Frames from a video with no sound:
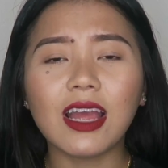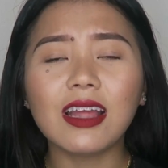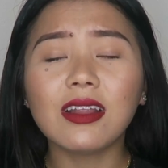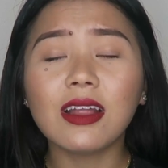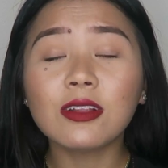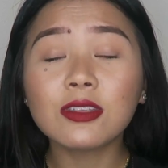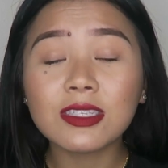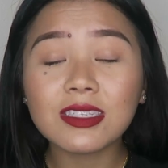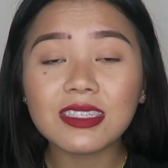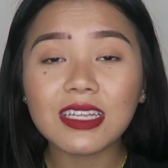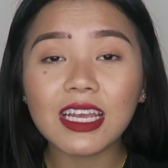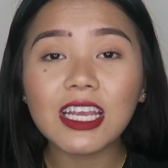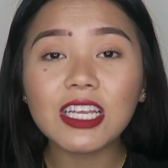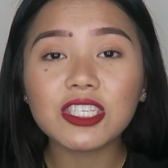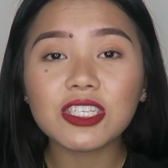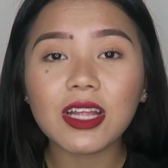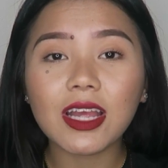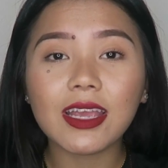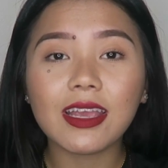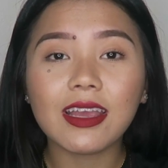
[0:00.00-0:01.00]
On
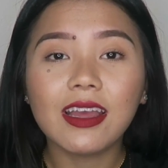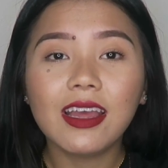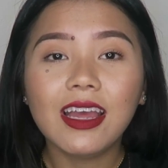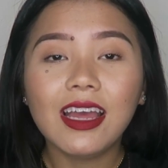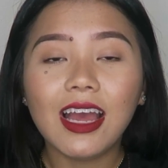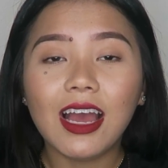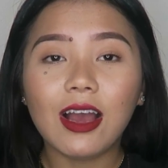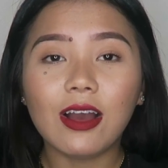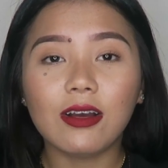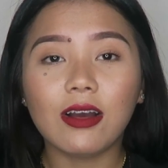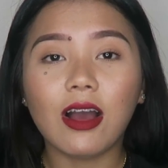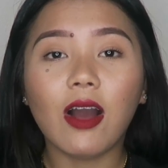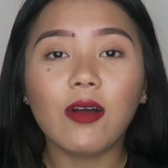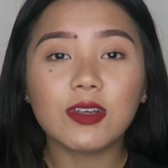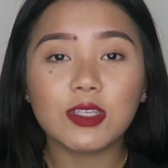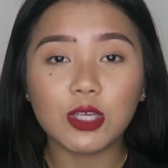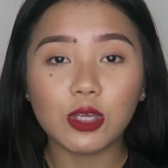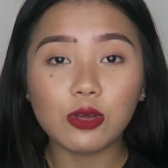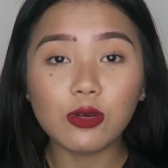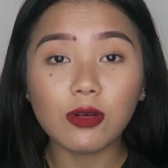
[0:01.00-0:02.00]
stage, like,
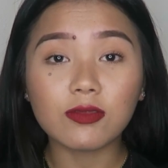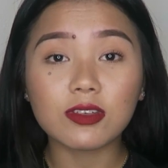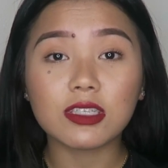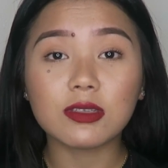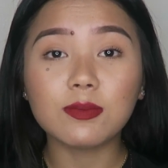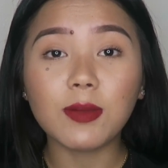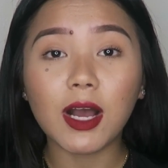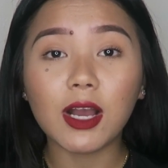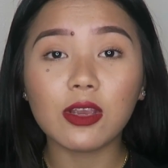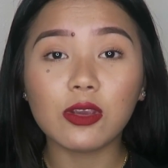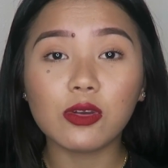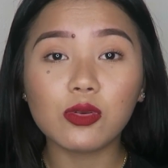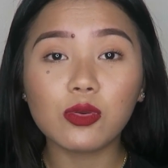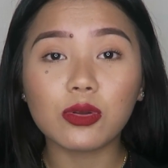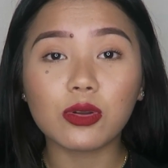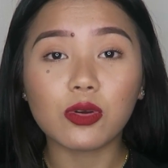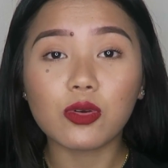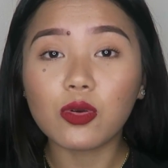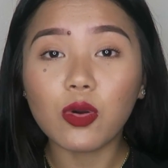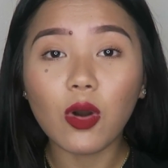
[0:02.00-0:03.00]
obviously you have a smile, you
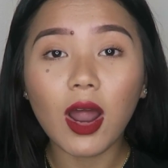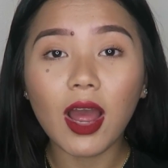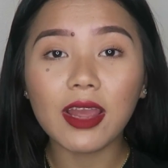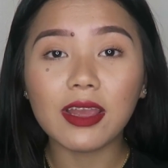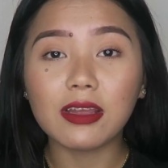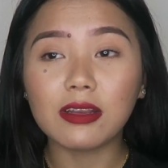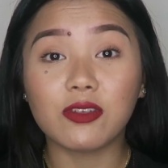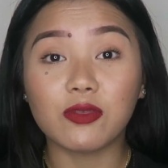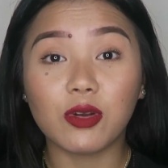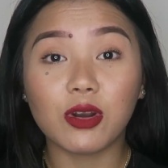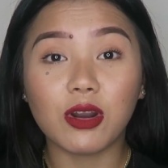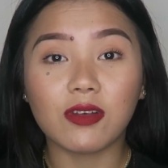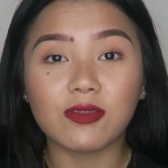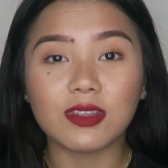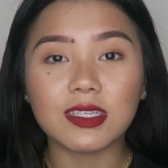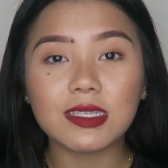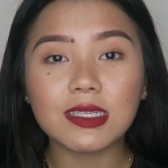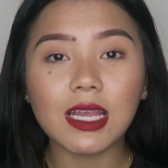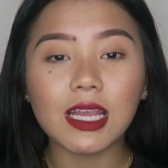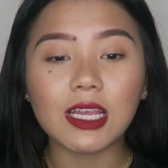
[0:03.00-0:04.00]
don't want to cry and run off
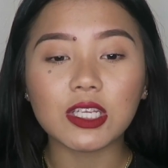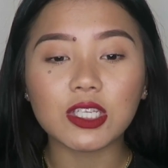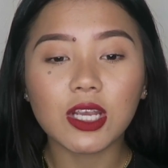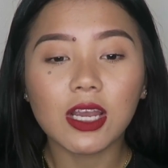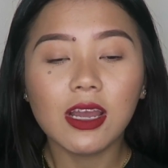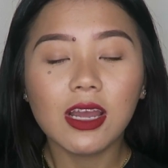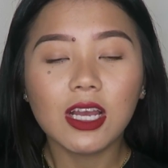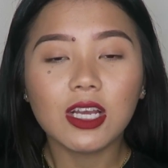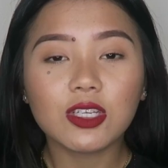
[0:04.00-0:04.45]
the stage.